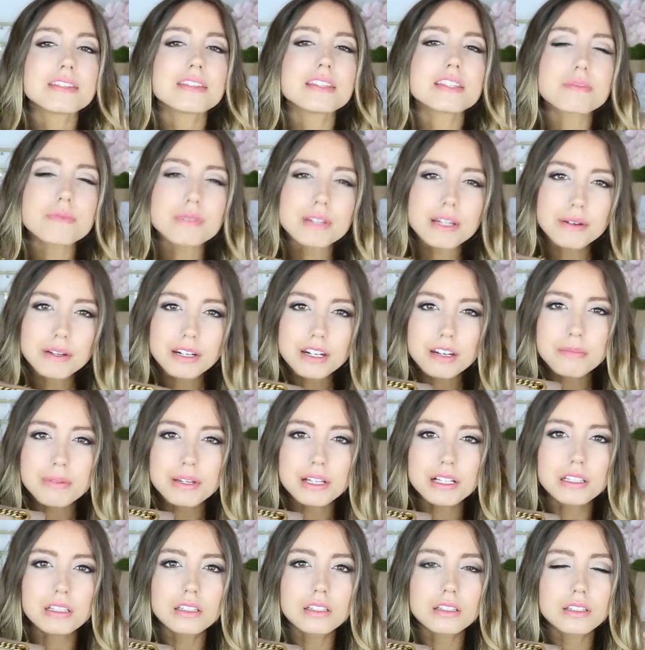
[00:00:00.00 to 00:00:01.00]
This one I'm going to
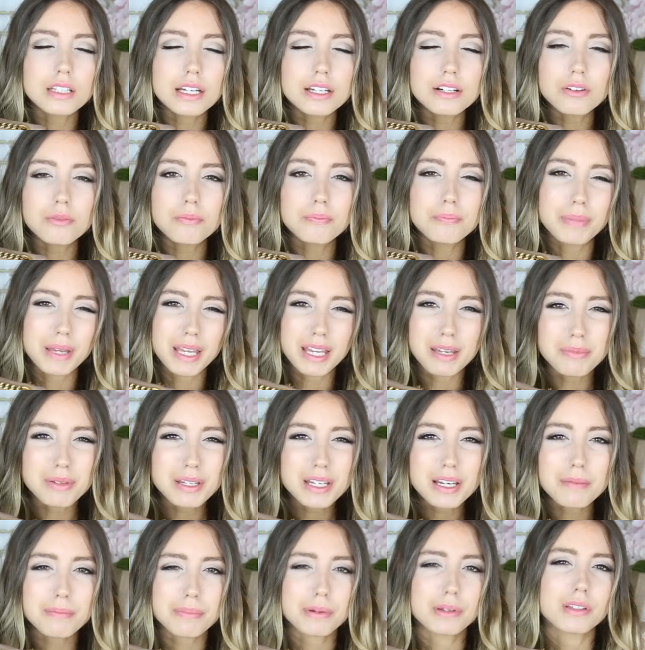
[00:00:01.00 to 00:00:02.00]
be, a, I don't baby it,